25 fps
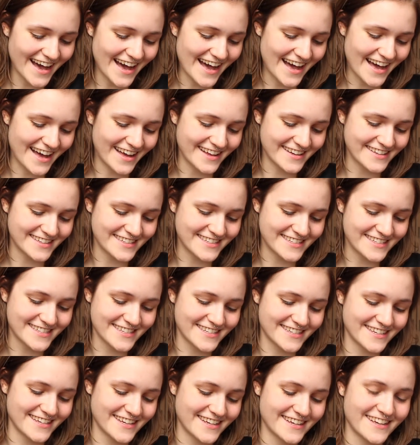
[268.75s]
and
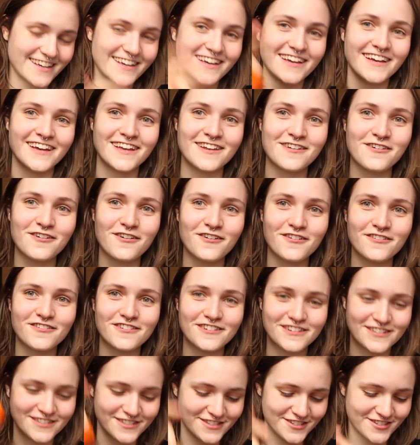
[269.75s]
an
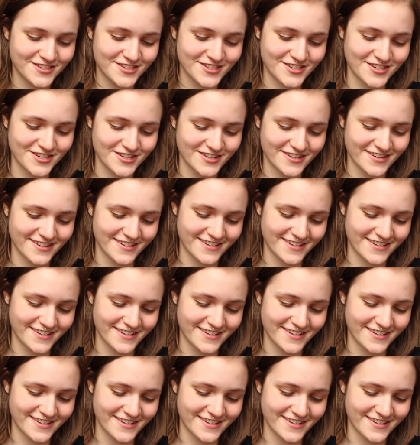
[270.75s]
orange